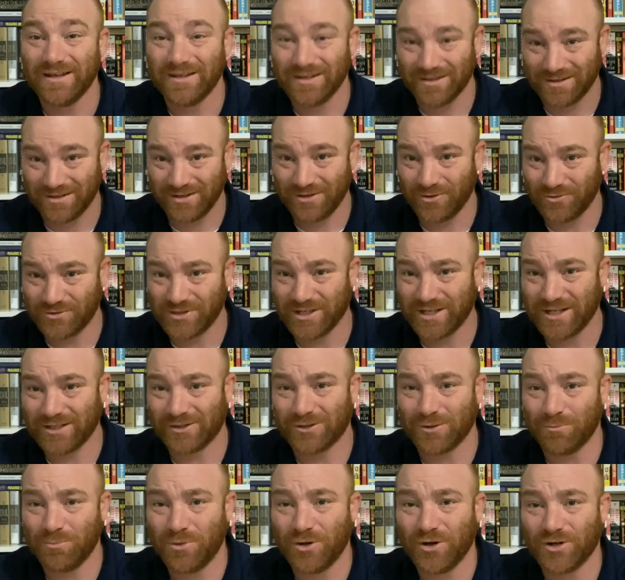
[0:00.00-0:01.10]
you know, to get
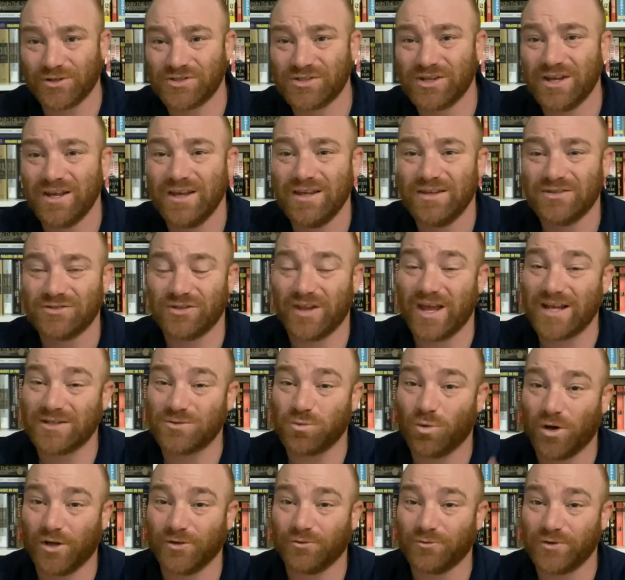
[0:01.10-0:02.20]
the books. So that's
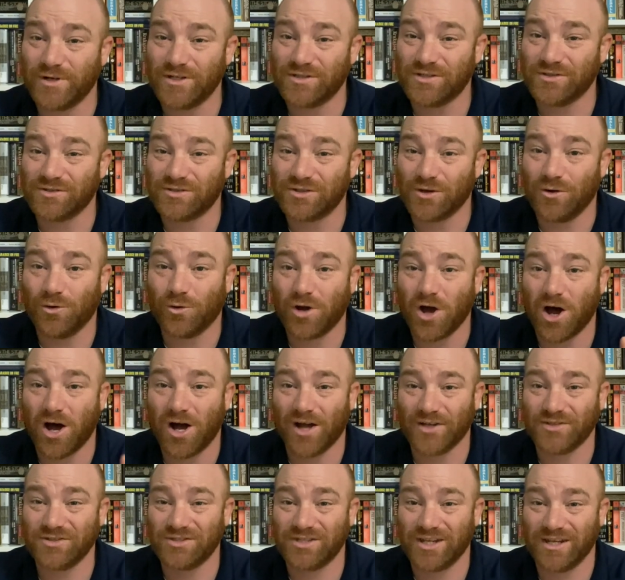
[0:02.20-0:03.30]
one reason. So
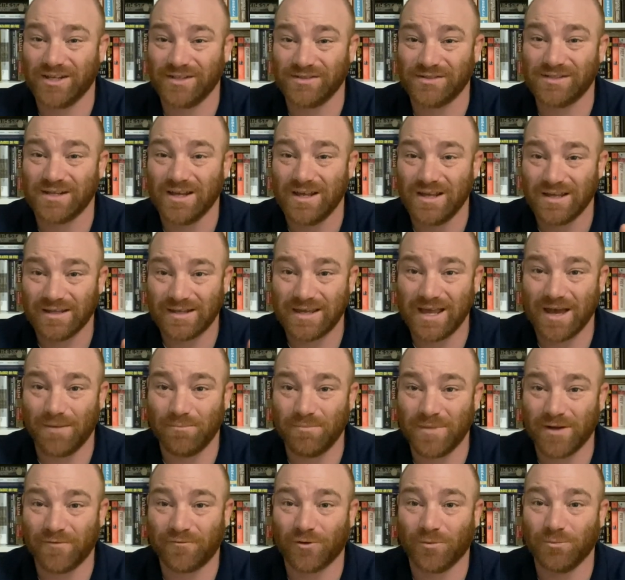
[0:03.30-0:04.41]
cost has kept
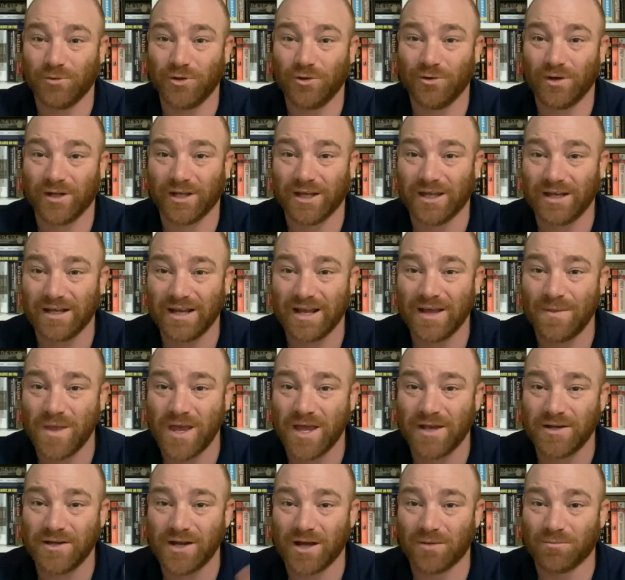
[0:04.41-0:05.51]
me from doing it. And
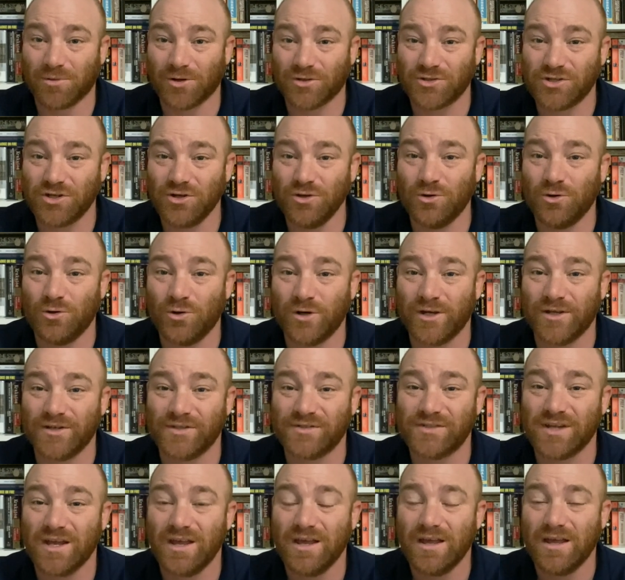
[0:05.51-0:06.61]
then number two
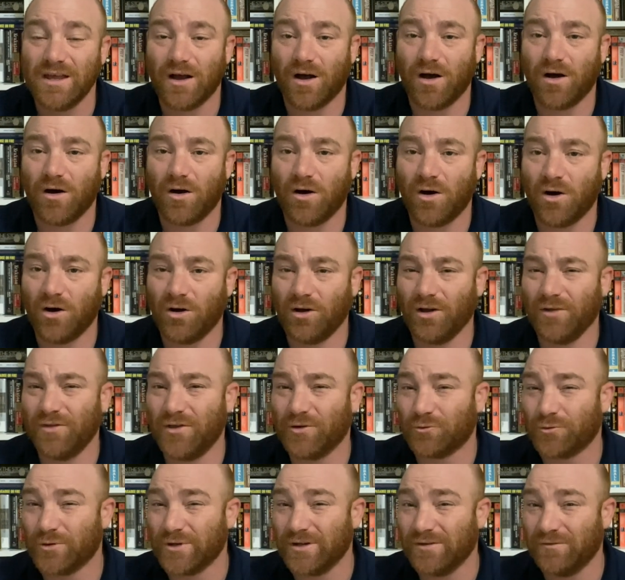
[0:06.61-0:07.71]
is, all of the
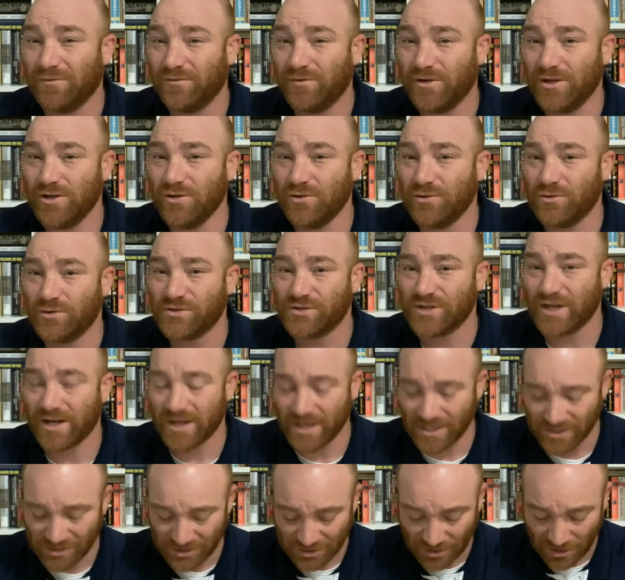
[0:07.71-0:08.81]
reviews that
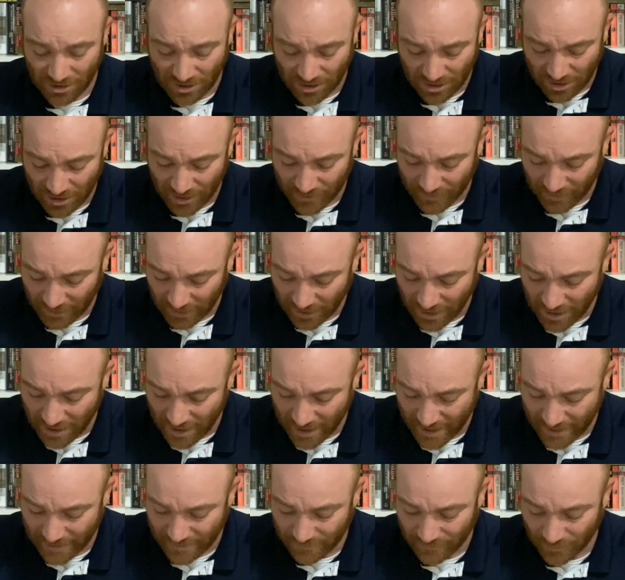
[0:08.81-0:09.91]
I saw
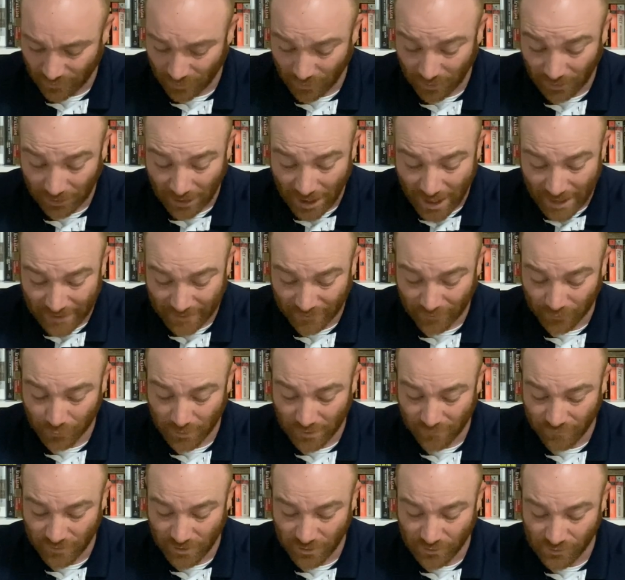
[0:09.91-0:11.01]
online, or a lot of the
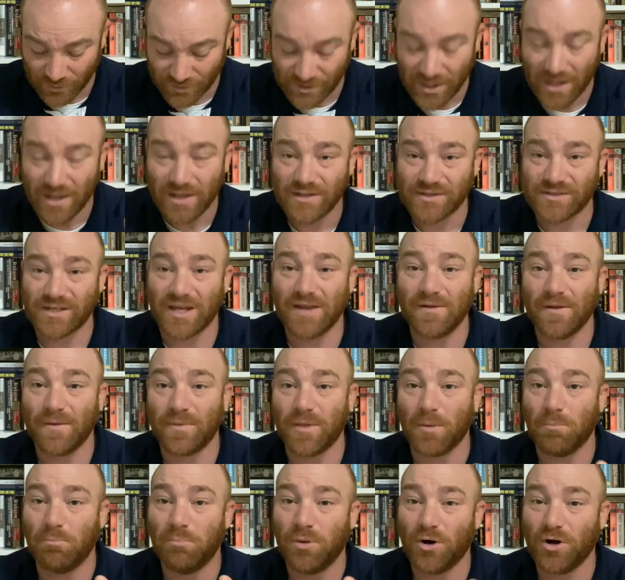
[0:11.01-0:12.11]
reviews, say that
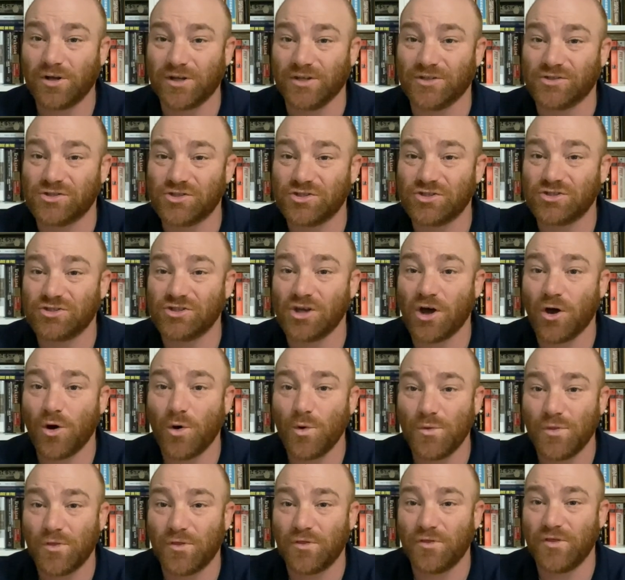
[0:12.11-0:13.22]
the book is so
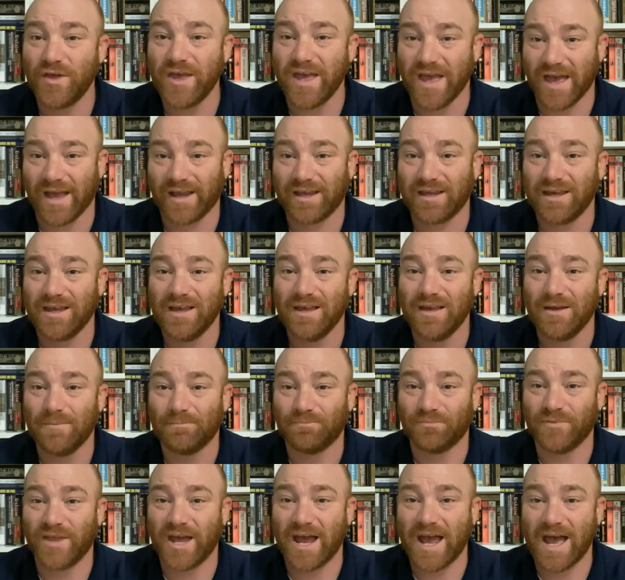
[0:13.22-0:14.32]
thick
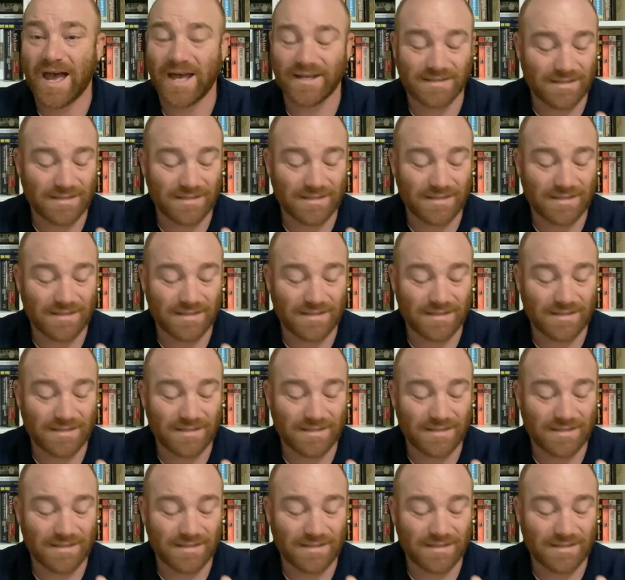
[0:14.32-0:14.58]
that